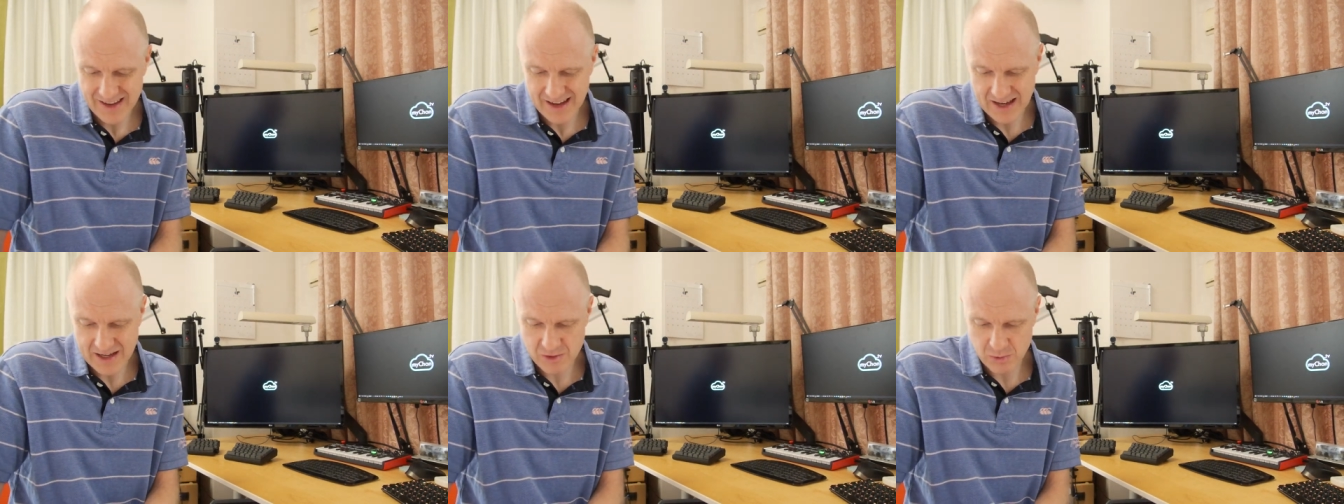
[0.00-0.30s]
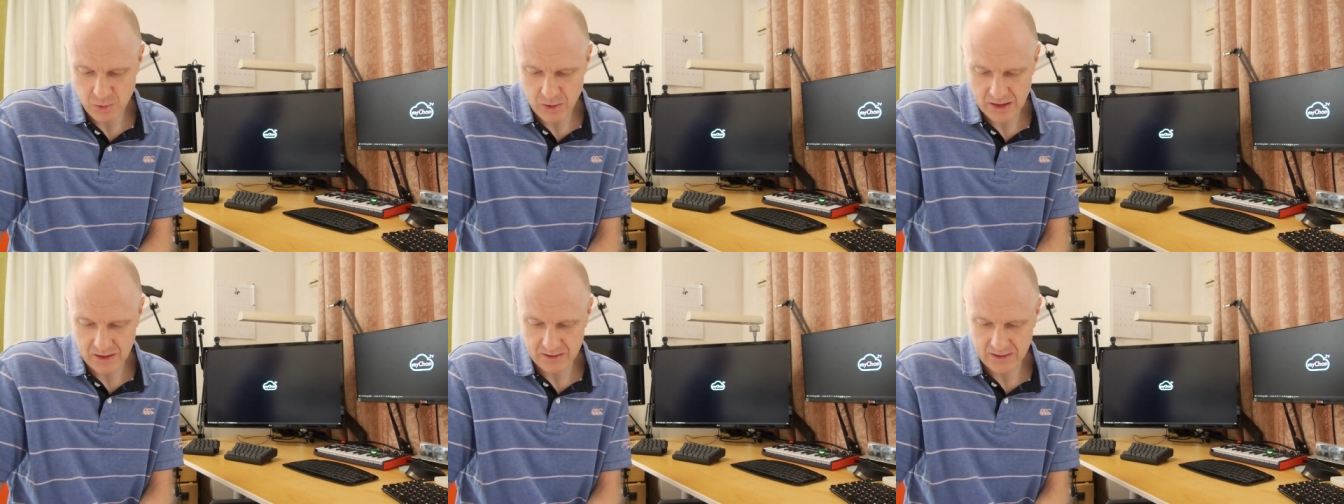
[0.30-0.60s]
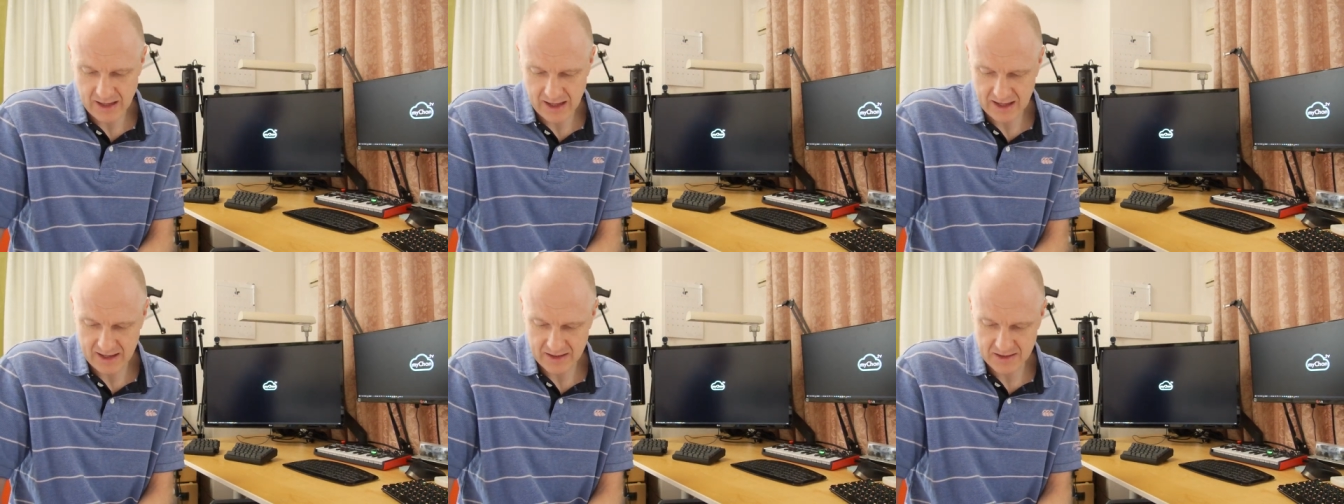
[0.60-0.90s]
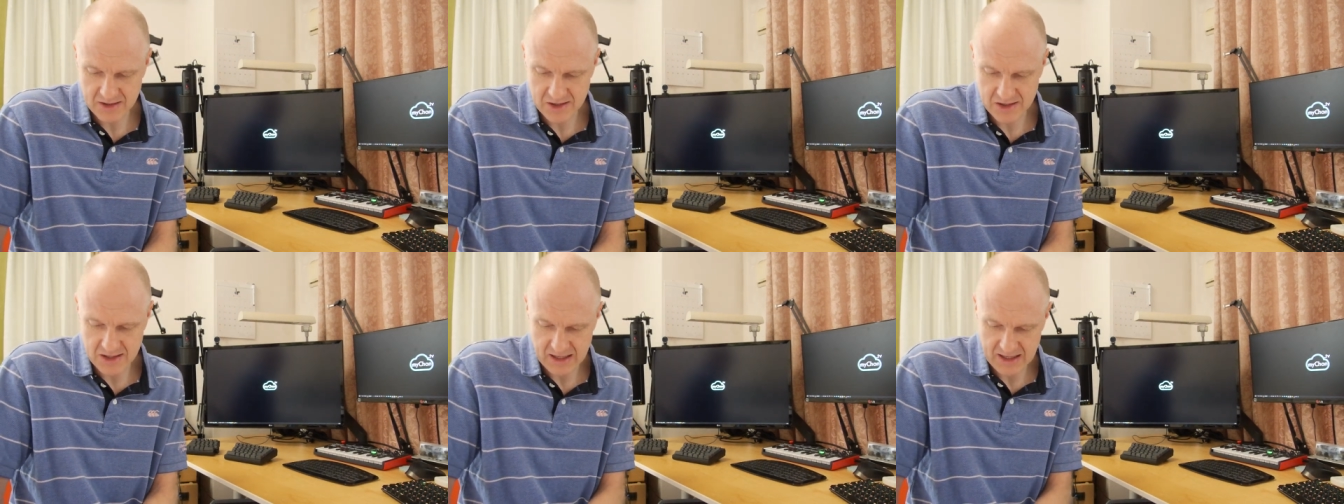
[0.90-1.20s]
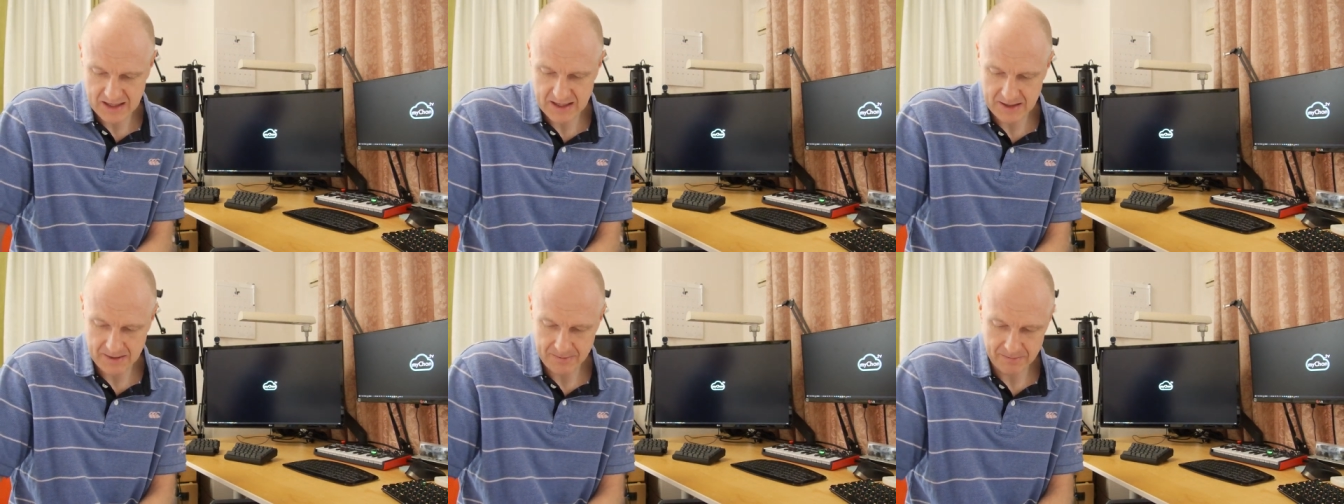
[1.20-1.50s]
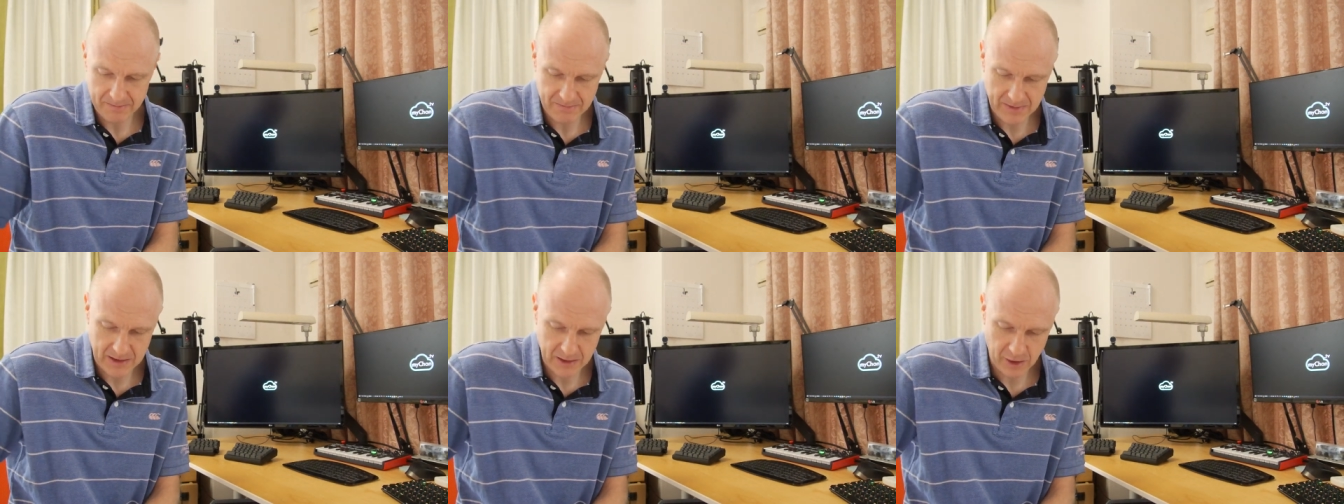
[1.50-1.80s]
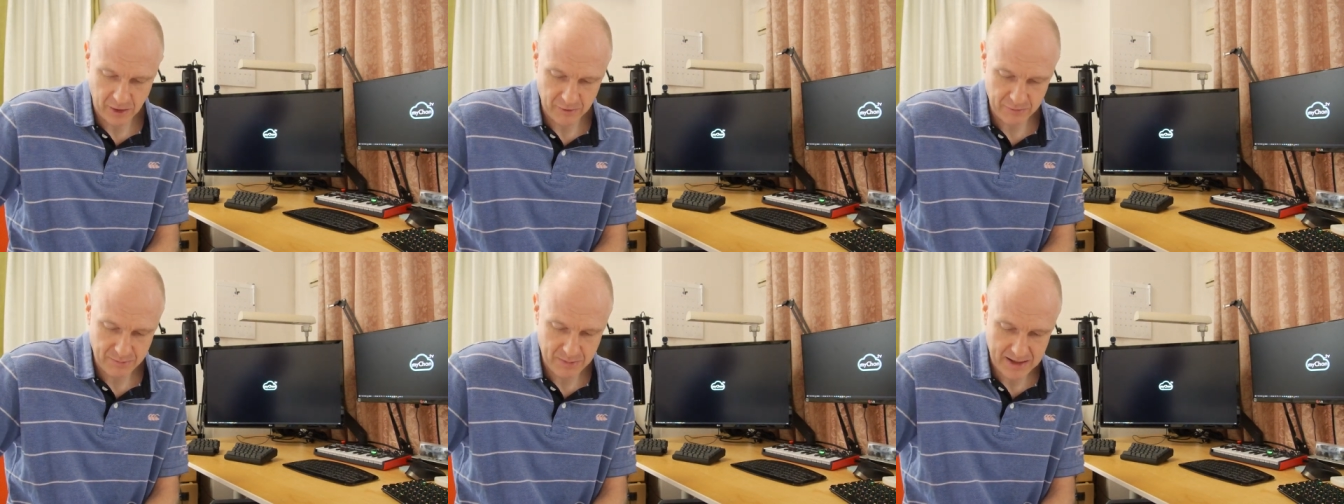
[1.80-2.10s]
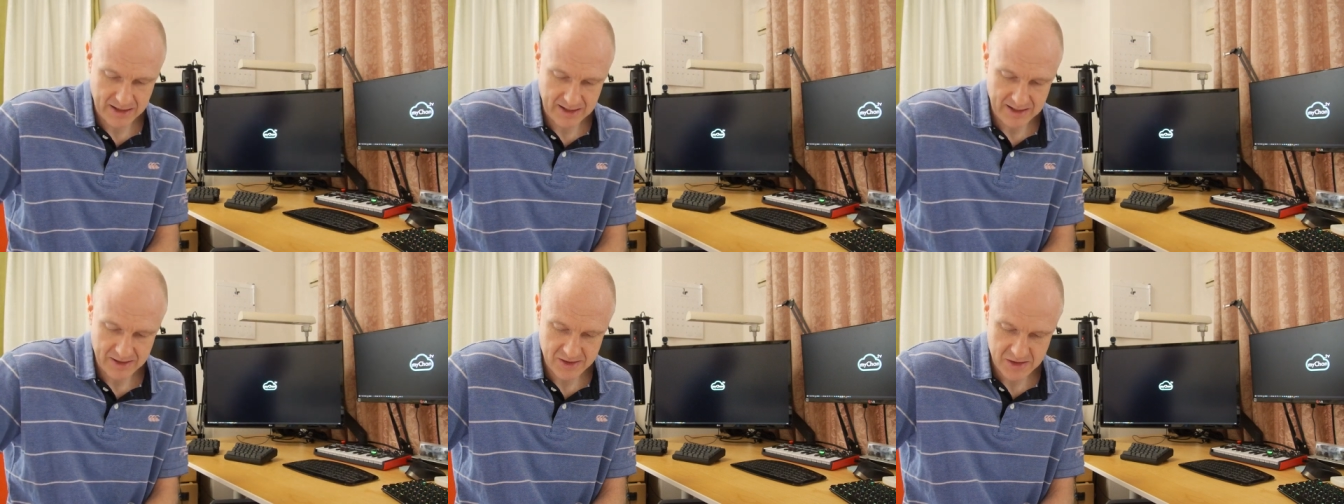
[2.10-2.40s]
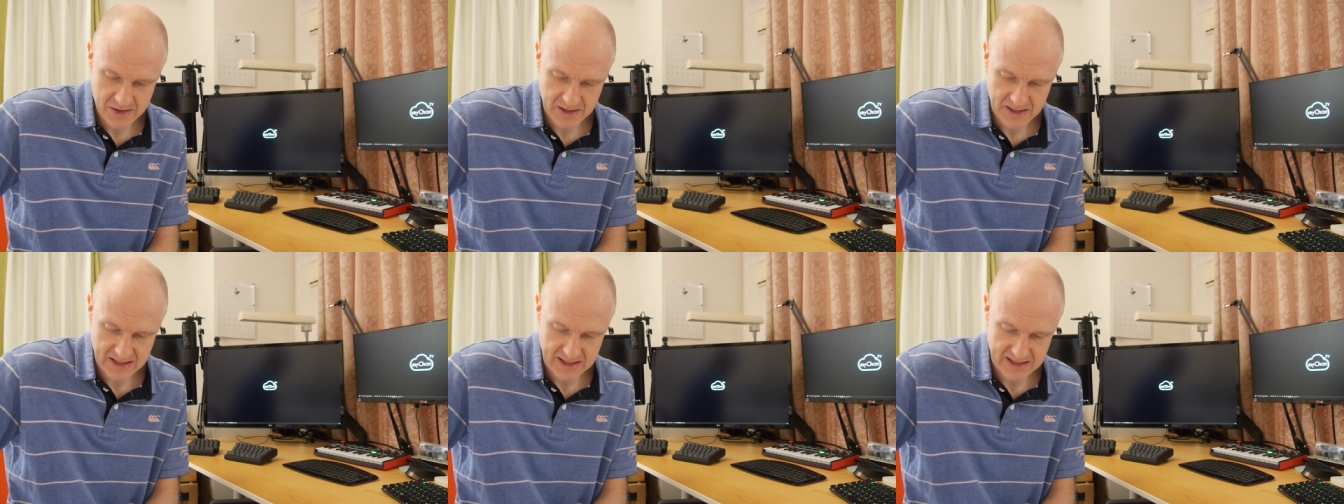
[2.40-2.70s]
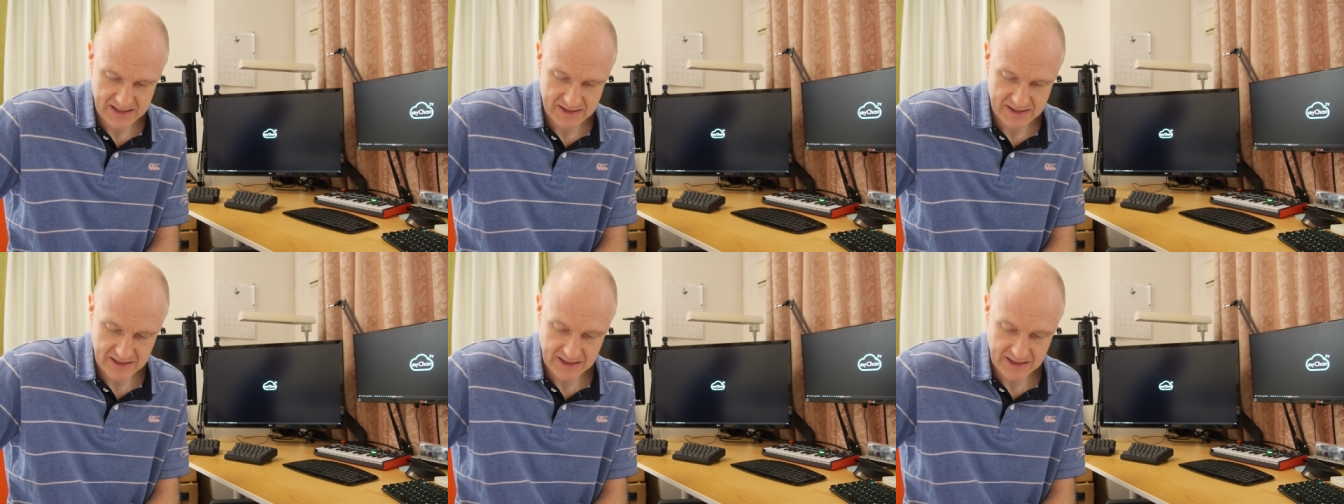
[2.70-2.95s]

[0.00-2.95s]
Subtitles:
as well as a lot of parts that are hard